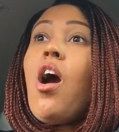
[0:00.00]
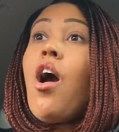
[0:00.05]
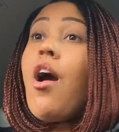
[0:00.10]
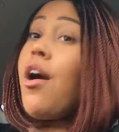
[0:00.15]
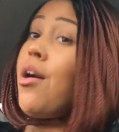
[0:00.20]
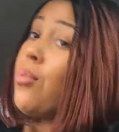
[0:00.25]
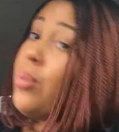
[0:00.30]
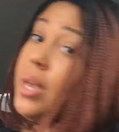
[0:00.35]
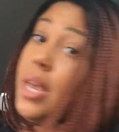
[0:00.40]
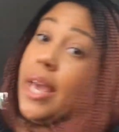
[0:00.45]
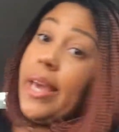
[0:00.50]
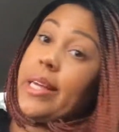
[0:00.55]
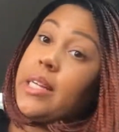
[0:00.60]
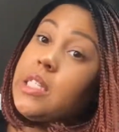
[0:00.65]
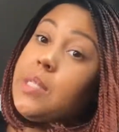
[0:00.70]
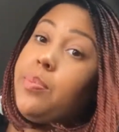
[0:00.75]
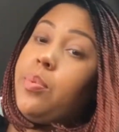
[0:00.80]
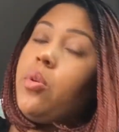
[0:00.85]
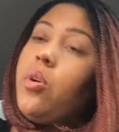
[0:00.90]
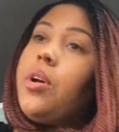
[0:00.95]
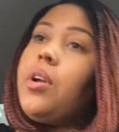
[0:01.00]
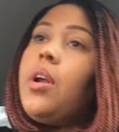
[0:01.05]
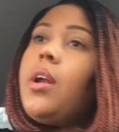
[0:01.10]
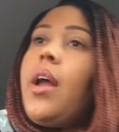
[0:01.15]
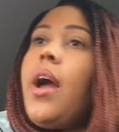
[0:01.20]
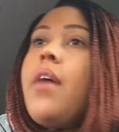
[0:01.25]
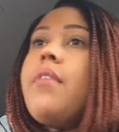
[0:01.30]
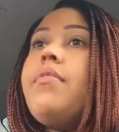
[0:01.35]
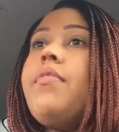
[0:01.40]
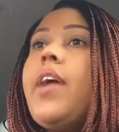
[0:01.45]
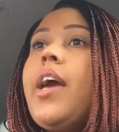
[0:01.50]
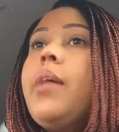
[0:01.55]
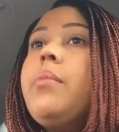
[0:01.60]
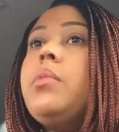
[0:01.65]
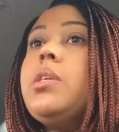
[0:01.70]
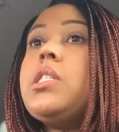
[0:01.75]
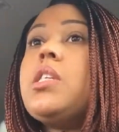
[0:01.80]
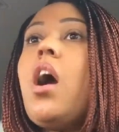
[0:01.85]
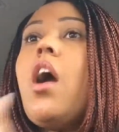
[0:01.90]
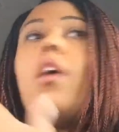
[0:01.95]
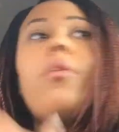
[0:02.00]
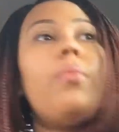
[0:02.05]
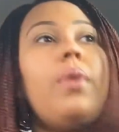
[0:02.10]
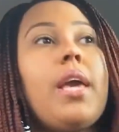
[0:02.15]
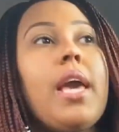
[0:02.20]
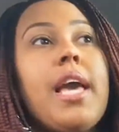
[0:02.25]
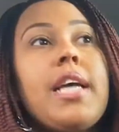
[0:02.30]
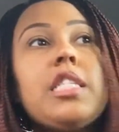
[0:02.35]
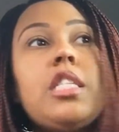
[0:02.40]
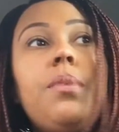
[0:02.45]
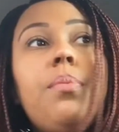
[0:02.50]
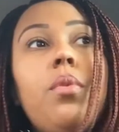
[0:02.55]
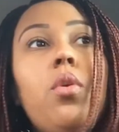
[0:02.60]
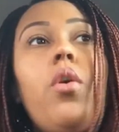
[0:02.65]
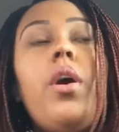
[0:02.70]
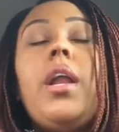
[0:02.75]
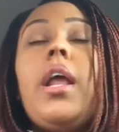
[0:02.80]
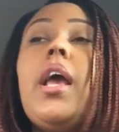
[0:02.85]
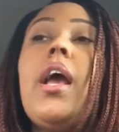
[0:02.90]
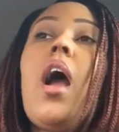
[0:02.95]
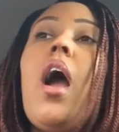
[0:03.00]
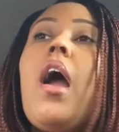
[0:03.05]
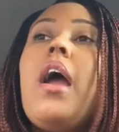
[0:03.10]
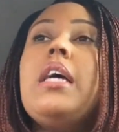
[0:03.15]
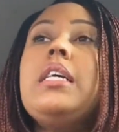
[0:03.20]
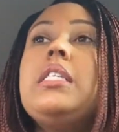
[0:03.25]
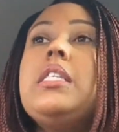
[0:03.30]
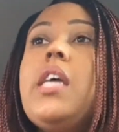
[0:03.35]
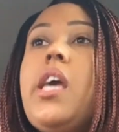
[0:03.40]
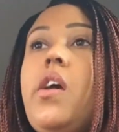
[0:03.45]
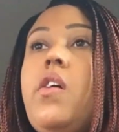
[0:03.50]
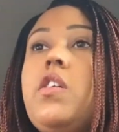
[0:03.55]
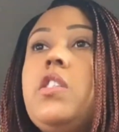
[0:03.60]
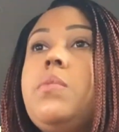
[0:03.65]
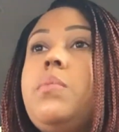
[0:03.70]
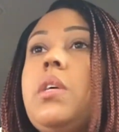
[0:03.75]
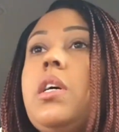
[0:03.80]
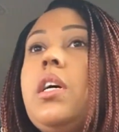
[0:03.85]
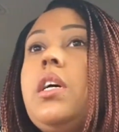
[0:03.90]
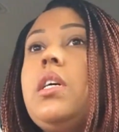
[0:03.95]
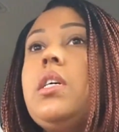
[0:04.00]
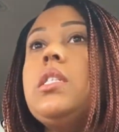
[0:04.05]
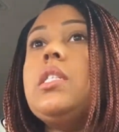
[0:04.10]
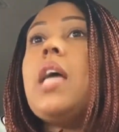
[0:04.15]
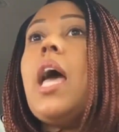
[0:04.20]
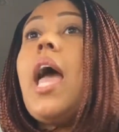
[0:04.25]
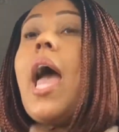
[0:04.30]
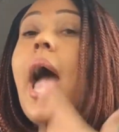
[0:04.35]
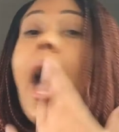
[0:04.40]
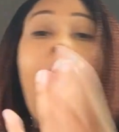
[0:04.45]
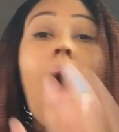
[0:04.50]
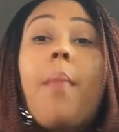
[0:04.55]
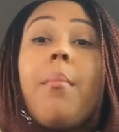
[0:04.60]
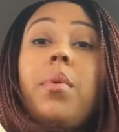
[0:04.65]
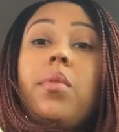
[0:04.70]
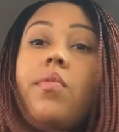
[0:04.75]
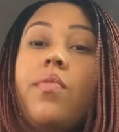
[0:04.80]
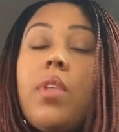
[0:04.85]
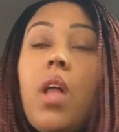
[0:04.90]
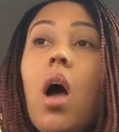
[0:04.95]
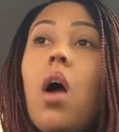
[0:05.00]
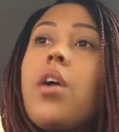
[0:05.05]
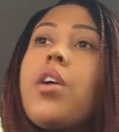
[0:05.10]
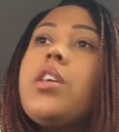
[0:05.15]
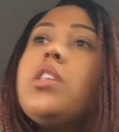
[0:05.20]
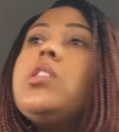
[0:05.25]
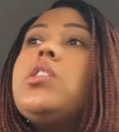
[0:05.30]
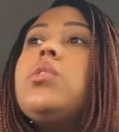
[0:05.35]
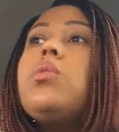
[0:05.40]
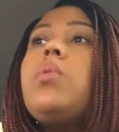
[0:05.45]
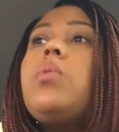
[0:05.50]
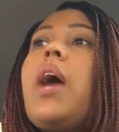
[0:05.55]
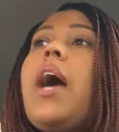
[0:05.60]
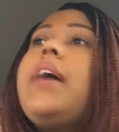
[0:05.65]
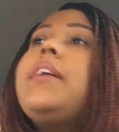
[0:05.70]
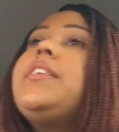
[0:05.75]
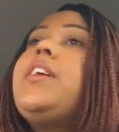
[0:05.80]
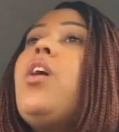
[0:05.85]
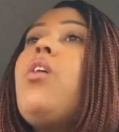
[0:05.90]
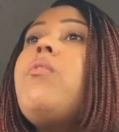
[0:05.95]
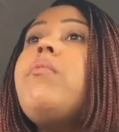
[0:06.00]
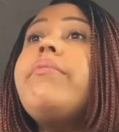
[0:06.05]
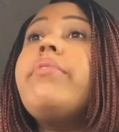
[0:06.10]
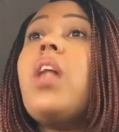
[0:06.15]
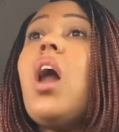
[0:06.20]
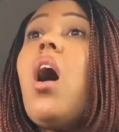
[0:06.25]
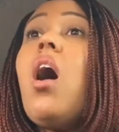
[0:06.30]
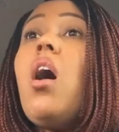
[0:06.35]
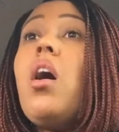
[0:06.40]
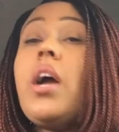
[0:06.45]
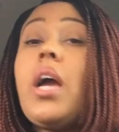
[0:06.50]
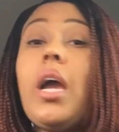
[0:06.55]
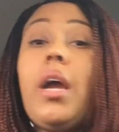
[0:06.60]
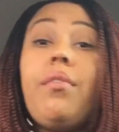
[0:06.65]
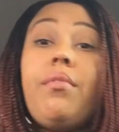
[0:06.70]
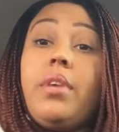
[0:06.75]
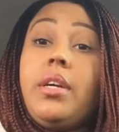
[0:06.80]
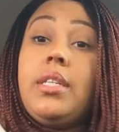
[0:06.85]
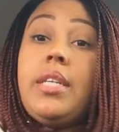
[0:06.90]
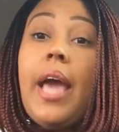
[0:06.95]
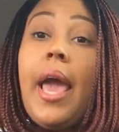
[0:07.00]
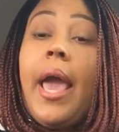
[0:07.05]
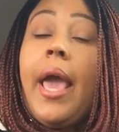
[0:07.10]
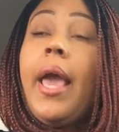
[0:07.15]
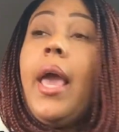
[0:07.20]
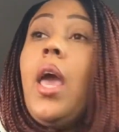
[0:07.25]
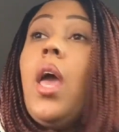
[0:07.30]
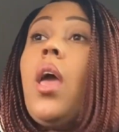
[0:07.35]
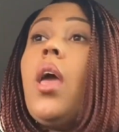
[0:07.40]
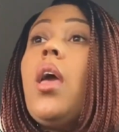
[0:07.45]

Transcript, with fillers: Are we exploring our families? Are we exploring ourselves? Because I'm a vlogger too. I don't vlog every day